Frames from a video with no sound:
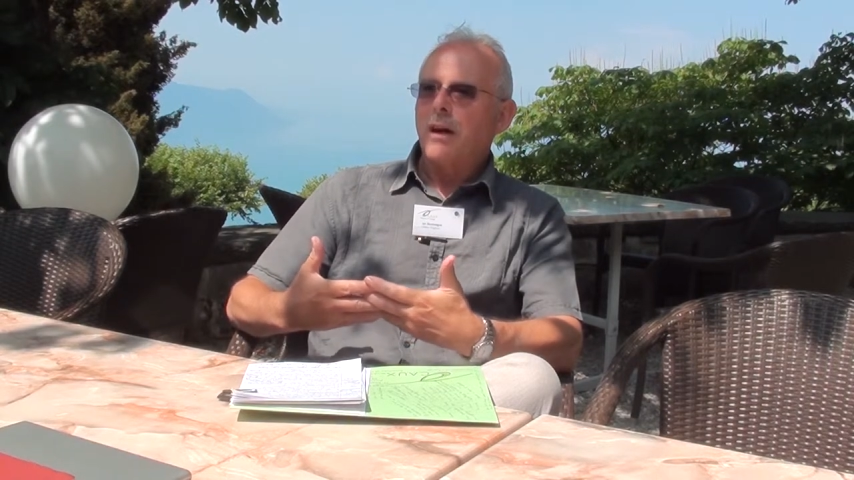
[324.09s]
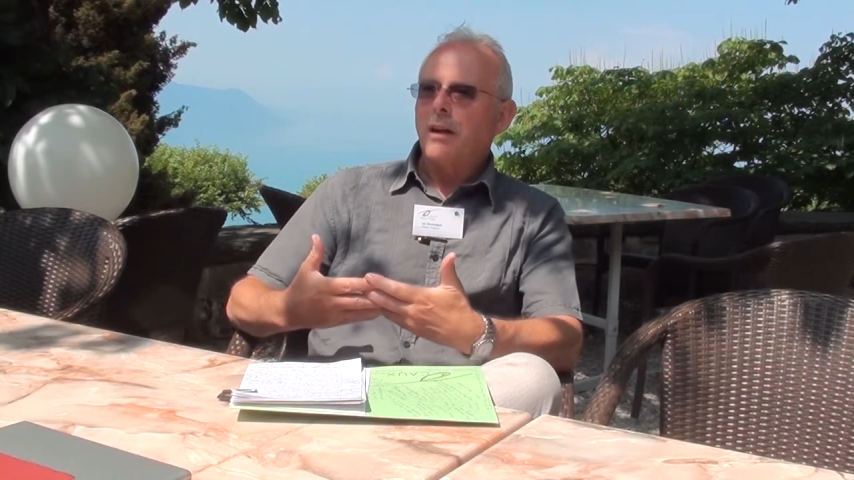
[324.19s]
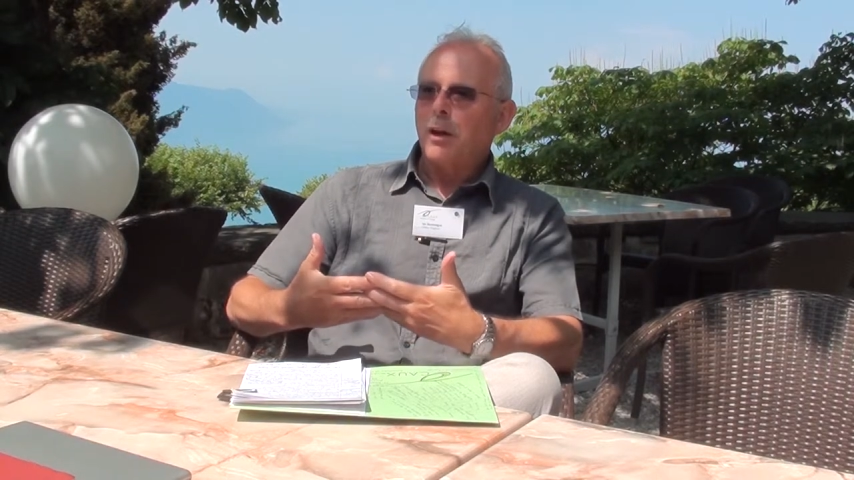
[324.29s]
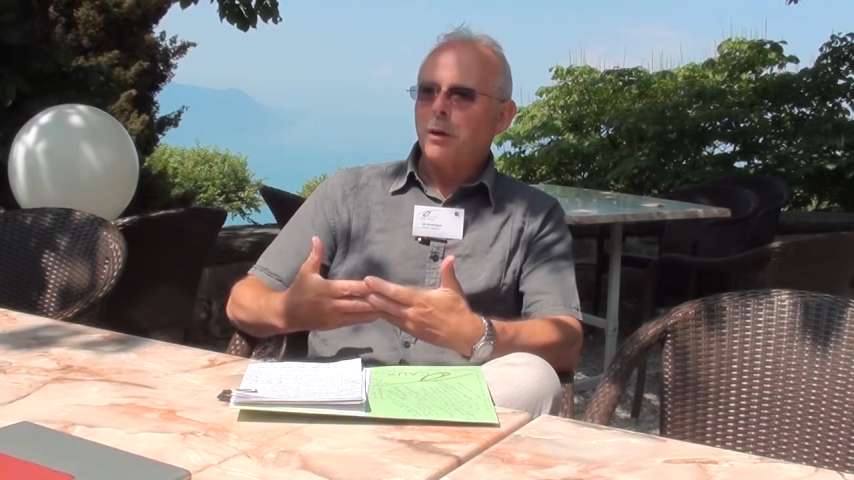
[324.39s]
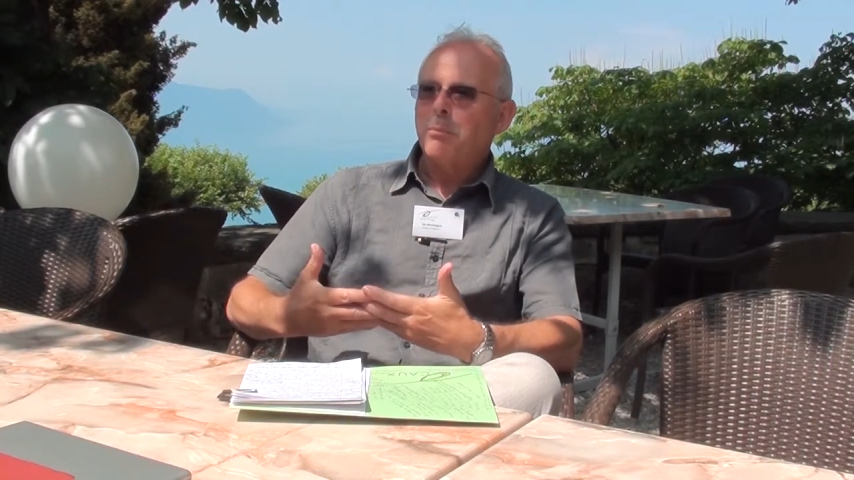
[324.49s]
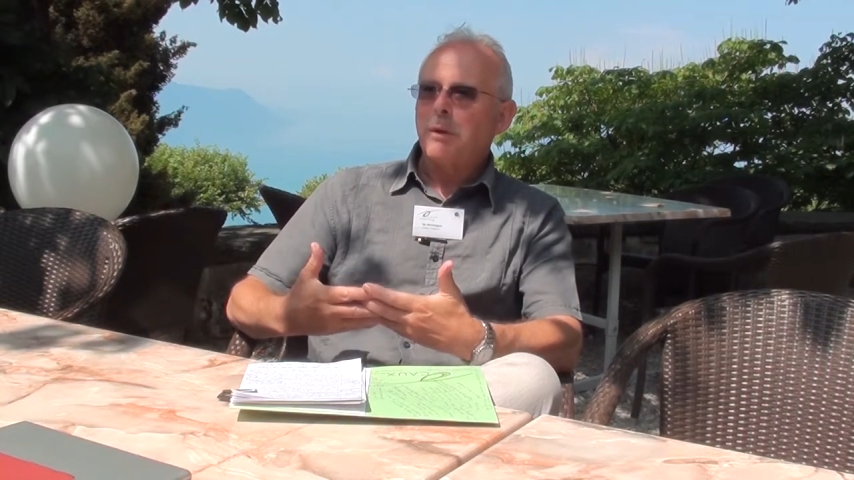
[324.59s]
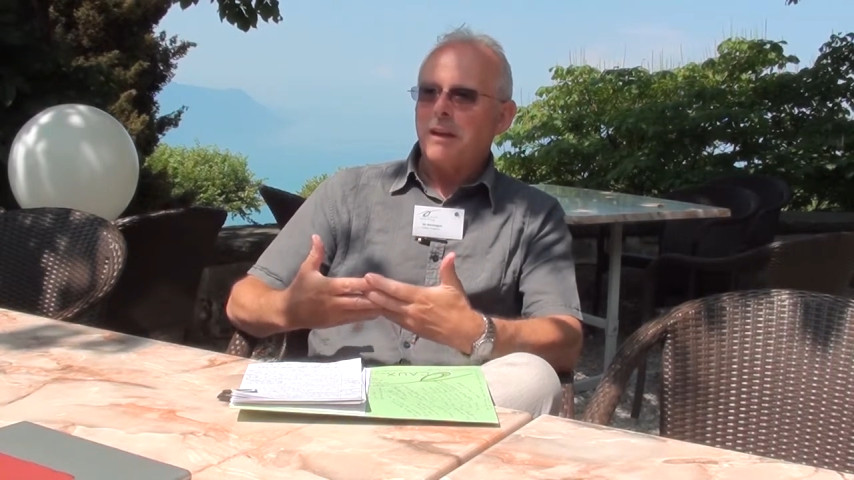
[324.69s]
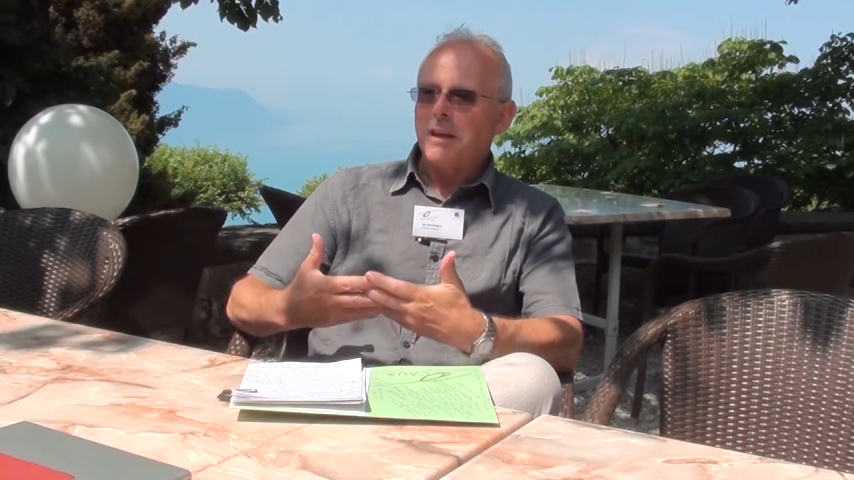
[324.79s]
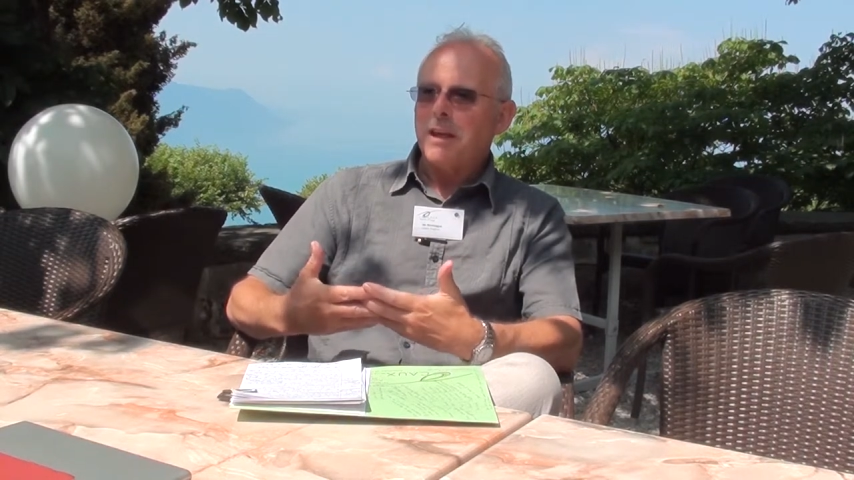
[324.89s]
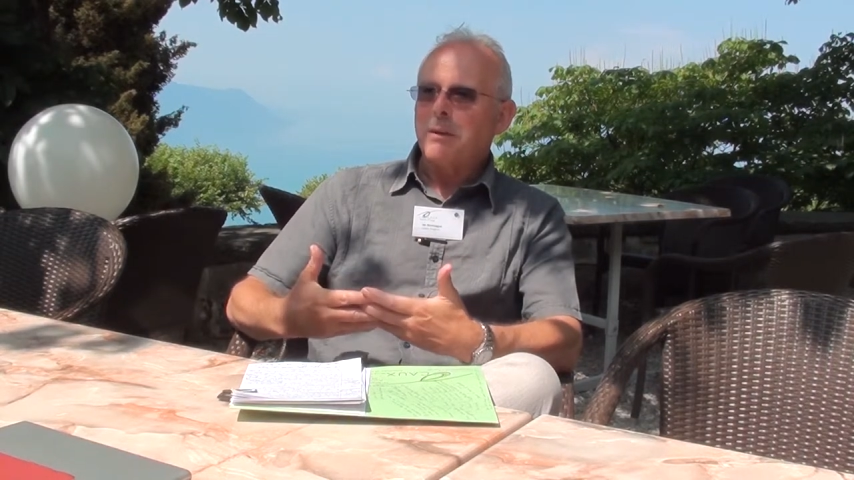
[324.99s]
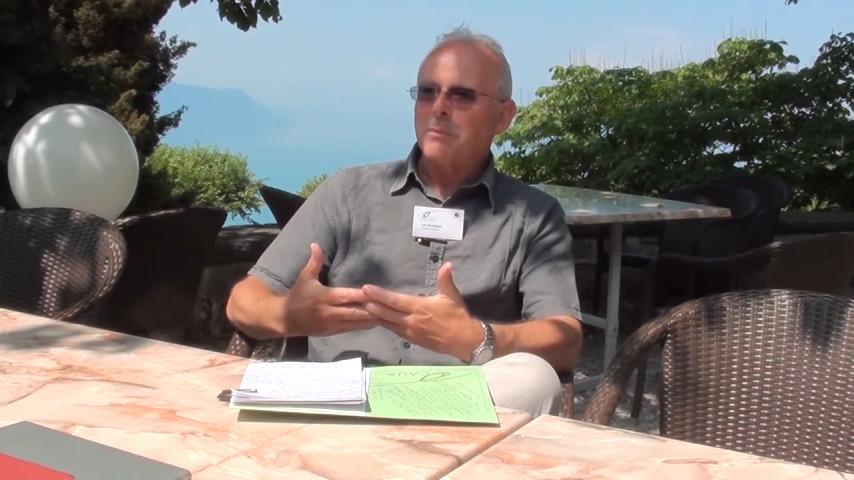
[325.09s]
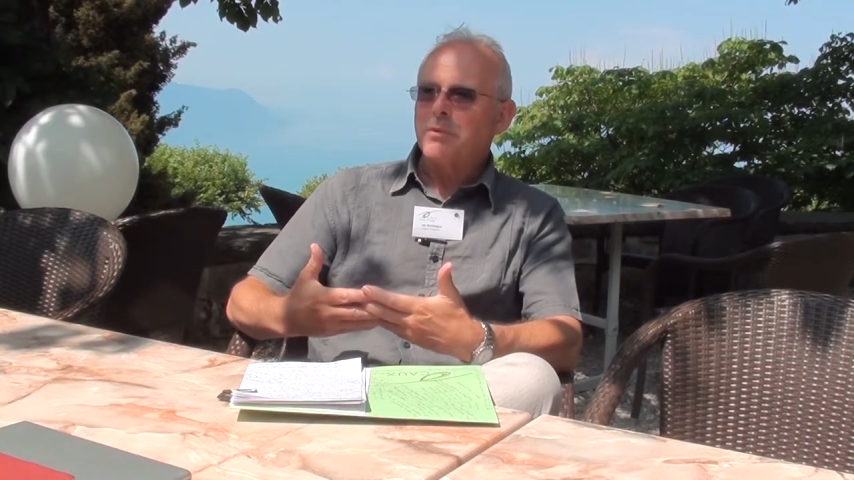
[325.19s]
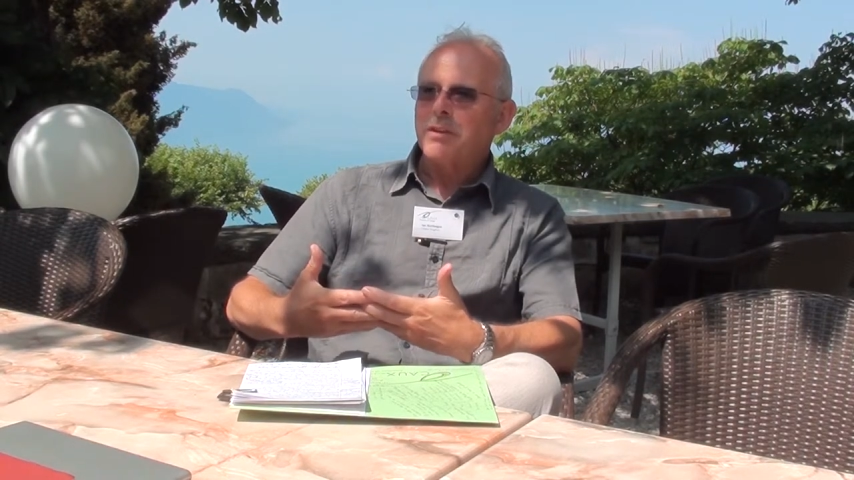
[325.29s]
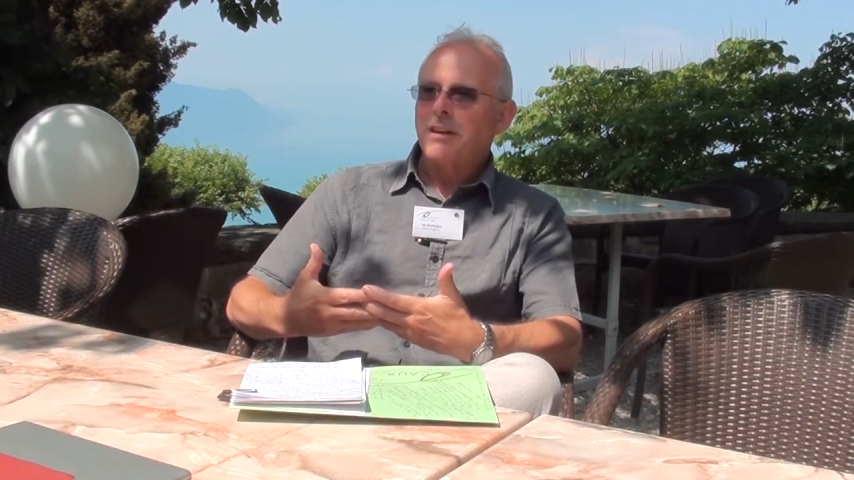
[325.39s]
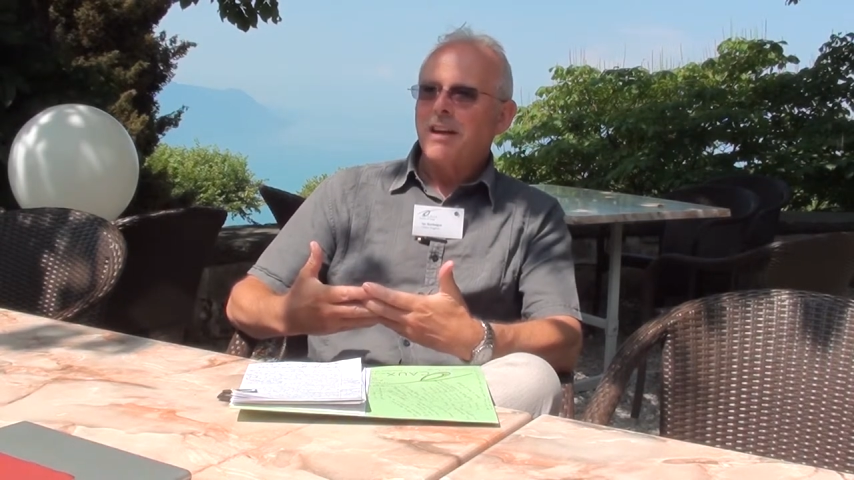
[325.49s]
an Olympic Games,